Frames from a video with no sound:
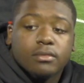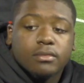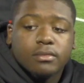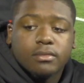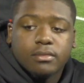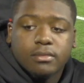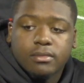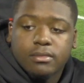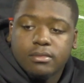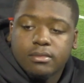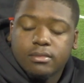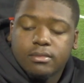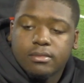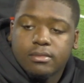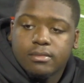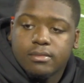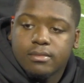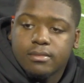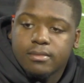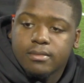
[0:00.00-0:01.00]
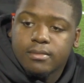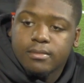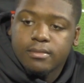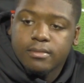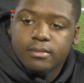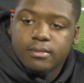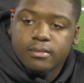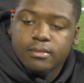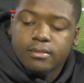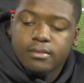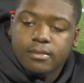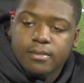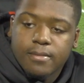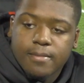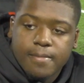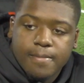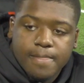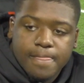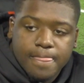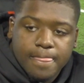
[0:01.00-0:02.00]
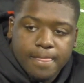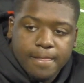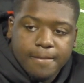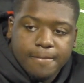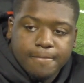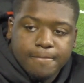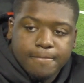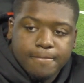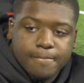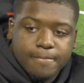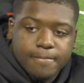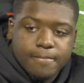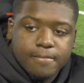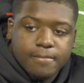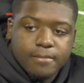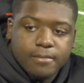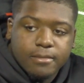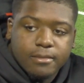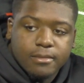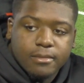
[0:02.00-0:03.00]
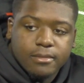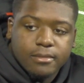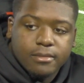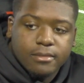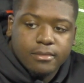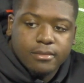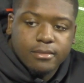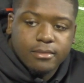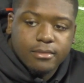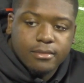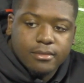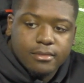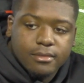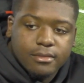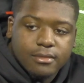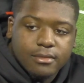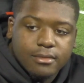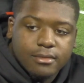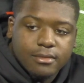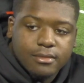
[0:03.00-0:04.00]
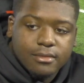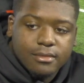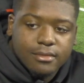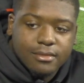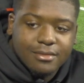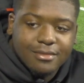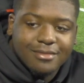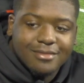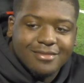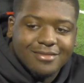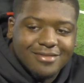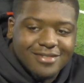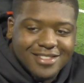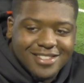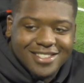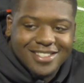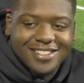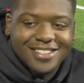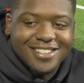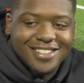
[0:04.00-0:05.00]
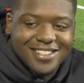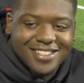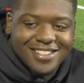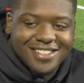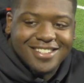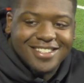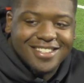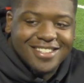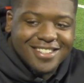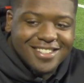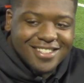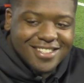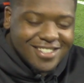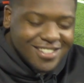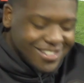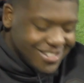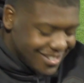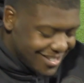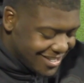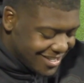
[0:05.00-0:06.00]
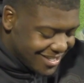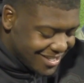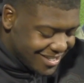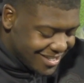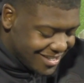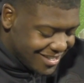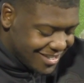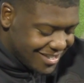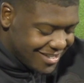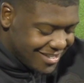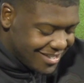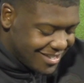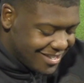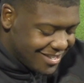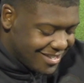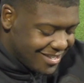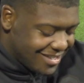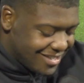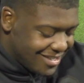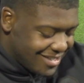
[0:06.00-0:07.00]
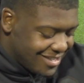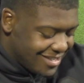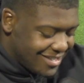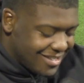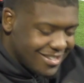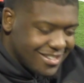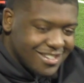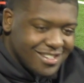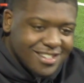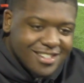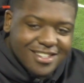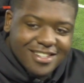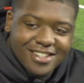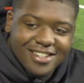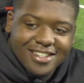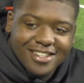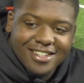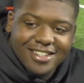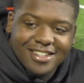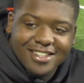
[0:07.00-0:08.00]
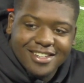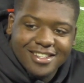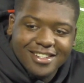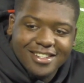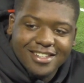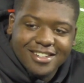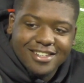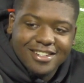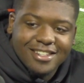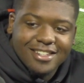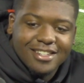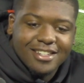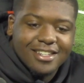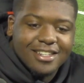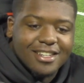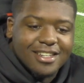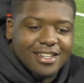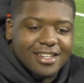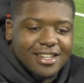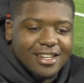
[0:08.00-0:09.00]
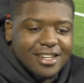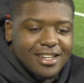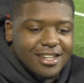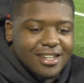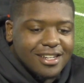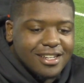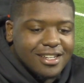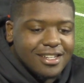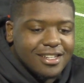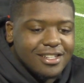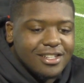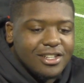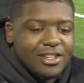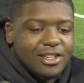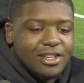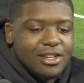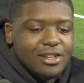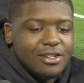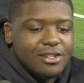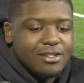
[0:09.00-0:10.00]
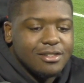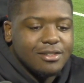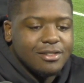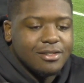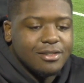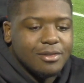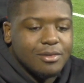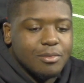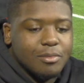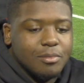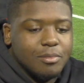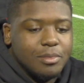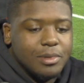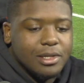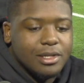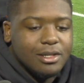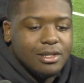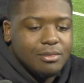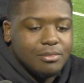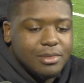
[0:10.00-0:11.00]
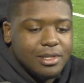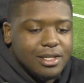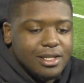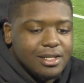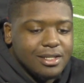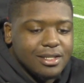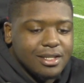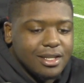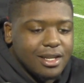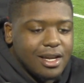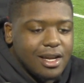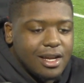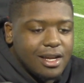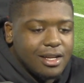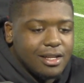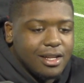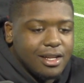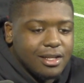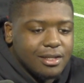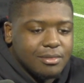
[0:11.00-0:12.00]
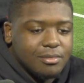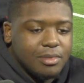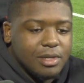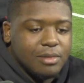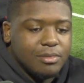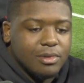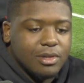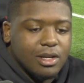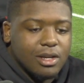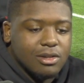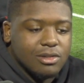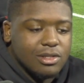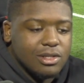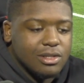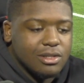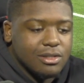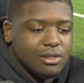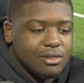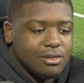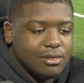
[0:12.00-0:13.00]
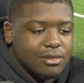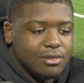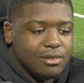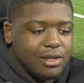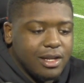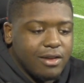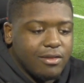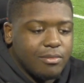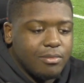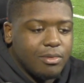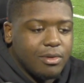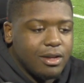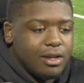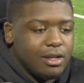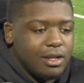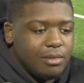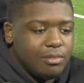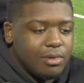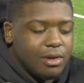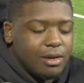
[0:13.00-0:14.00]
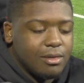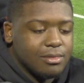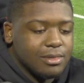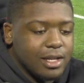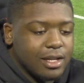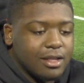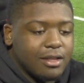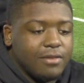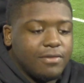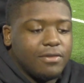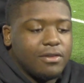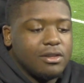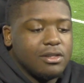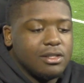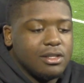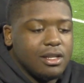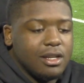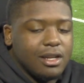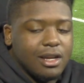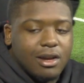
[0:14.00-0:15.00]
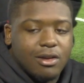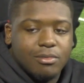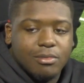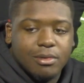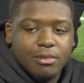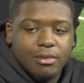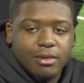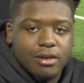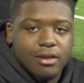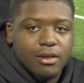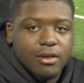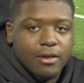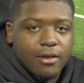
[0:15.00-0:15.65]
Billy Price is pretty respectfully combative when he talks to us. Um, I, I, it makes me wonder what he's like with you guys. Uh, you know, Bill, Billy is a guy like people go to you know any problems. Like the first thing I remember